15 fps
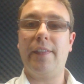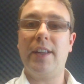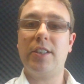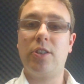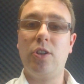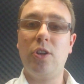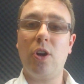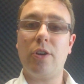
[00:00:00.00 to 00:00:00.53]
And
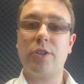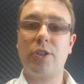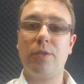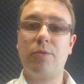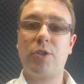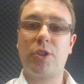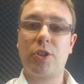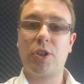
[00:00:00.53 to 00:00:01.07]
there's lots
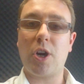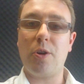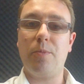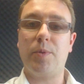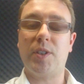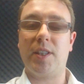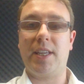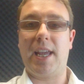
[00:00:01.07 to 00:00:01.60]
of
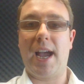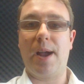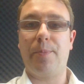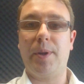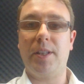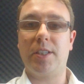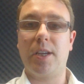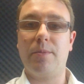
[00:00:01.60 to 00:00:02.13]
scope to the
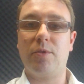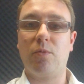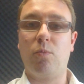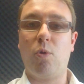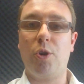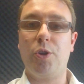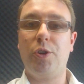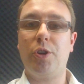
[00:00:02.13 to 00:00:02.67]
app in terms
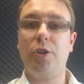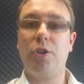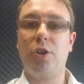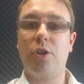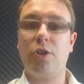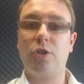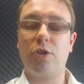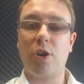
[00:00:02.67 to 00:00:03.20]
of what you can
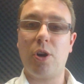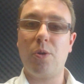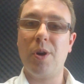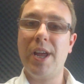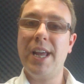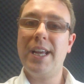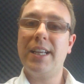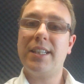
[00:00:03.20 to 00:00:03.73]
control,
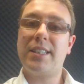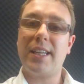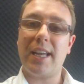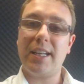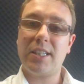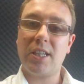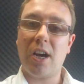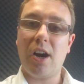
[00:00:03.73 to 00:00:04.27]

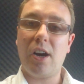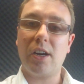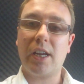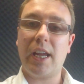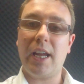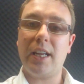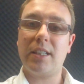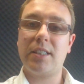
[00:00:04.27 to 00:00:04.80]
setting
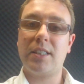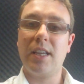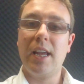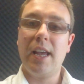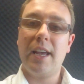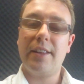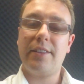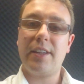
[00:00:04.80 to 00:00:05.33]
targets
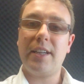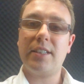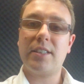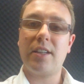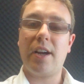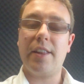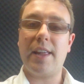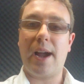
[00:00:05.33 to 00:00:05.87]
and
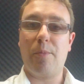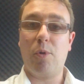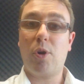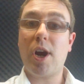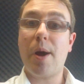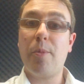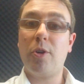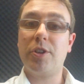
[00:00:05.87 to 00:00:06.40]
things like that, and we'll
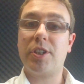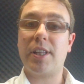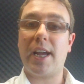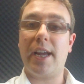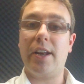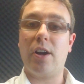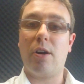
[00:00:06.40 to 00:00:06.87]
come on to that